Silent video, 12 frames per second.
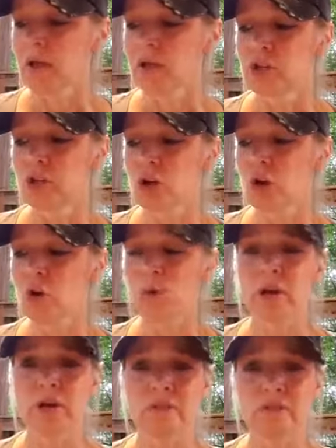Know
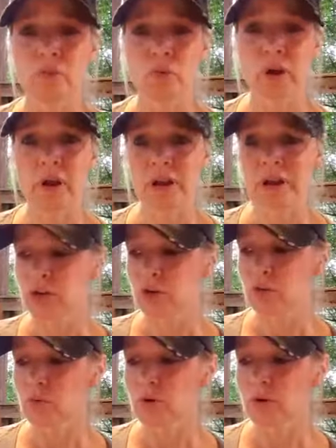and avoid
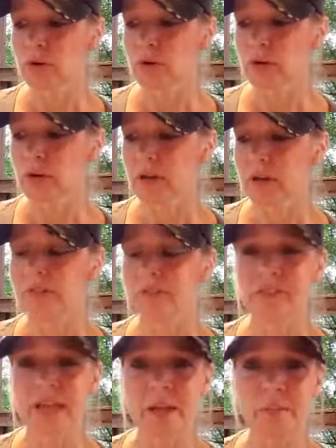your
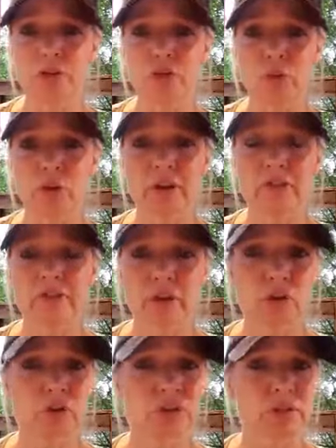inflammatory
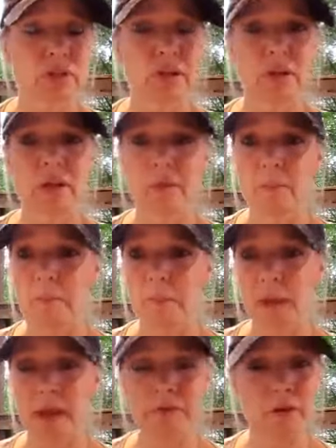foods.
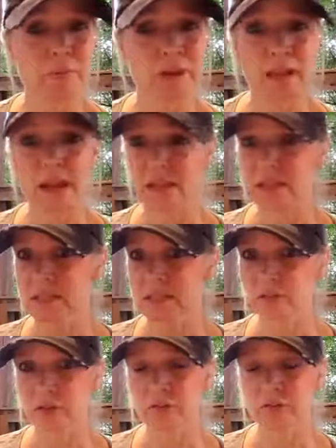Everybody has
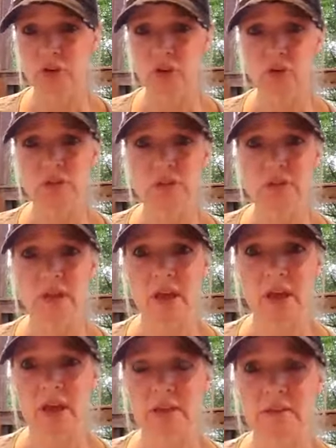different foods
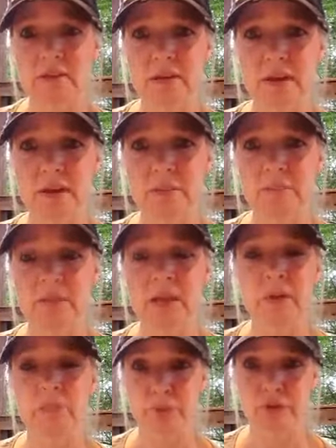that
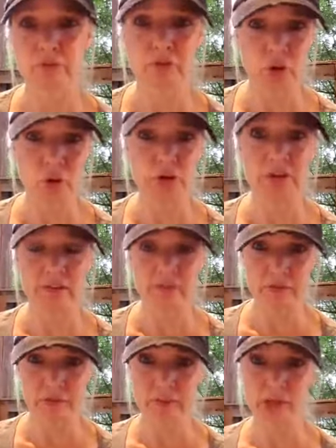can provoke
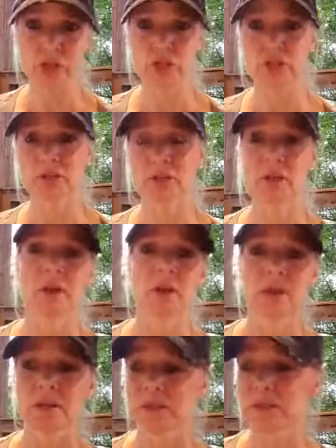inflammation.
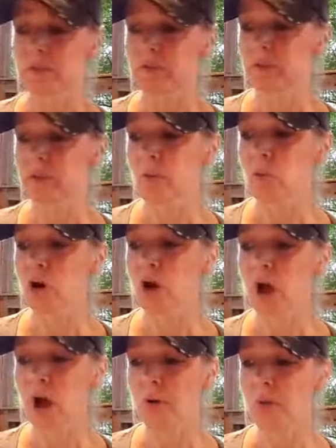Some of the more
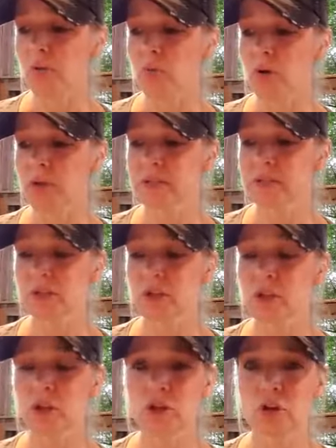common ones
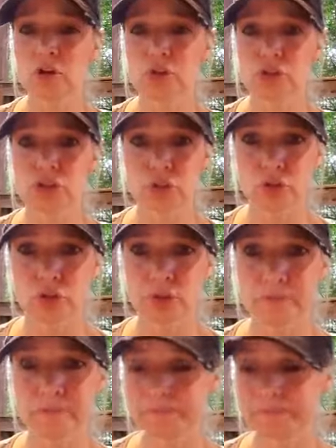include sugar,